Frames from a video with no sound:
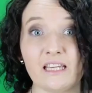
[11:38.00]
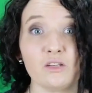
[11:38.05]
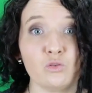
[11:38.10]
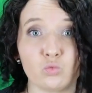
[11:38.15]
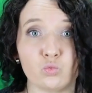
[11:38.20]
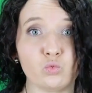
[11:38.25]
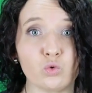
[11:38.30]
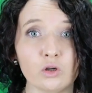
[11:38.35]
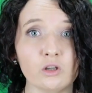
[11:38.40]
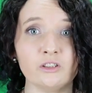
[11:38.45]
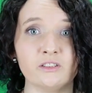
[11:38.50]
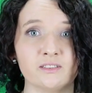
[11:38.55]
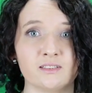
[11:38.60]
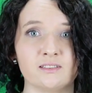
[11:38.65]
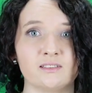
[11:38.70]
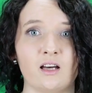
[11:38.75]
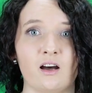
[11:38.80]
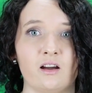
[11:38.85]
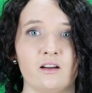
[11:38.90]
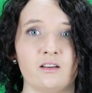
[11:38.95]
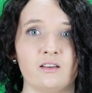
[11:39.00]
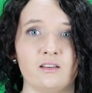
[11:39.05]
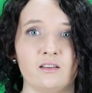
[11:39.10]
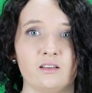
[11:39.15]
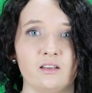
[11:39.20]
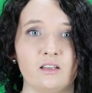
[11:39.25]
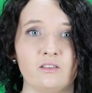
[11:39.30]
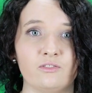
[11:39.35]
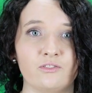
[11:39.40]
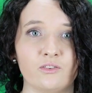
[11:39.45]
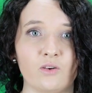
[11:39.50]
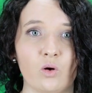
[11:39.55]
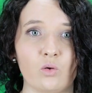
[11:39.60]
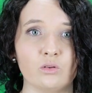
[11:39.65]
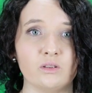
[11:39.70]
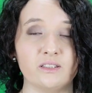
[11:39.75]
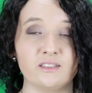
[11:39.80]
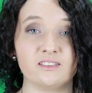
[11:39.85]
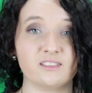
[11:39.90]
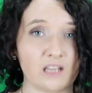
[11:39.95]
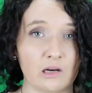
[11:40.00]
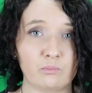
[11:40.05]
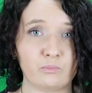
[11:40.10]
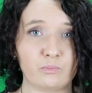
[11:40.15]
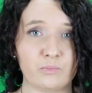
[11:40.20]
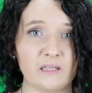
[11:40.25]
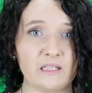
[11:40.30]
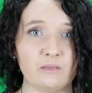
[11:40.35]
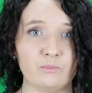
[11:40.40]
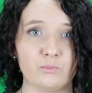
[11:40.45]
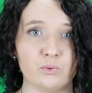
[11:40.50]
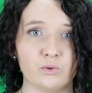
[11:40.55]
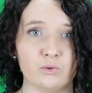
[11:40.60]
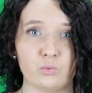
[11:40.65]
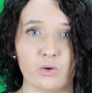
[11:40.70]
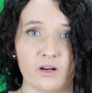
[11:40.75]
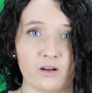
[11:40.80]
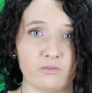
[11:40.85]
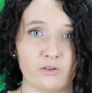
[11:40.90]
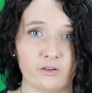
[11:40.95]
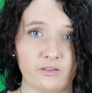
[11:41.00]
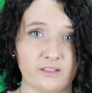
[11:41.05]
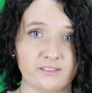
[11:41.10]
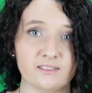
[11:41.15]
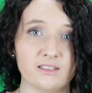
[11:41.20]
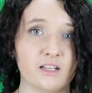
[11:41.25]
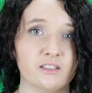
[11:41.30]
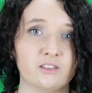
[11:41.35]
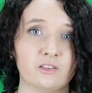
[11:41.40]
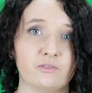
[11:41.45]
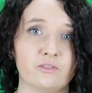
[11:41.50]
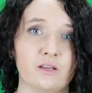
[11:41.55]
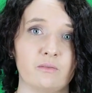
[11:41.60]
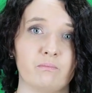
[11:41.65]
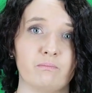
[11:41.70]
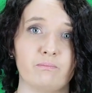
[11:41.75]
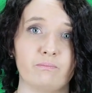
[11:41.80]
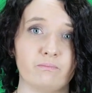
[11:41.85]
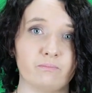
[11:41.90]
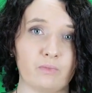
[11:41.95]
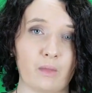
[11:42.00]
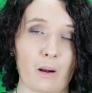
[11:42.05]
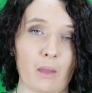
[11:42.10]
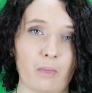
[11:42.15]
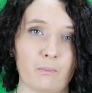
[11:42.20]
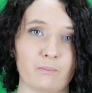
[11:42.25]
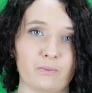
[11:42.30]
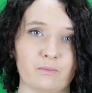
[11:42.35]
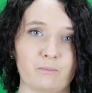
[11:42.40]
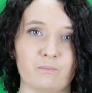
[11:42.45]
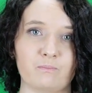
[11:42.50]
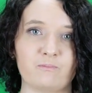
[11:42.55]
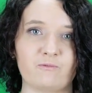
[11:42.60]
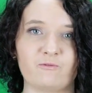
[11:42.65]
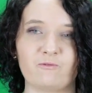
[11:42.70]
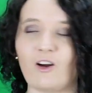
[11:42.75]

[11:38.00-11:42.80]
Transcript: It would suck if only some people, whatever the size of the, the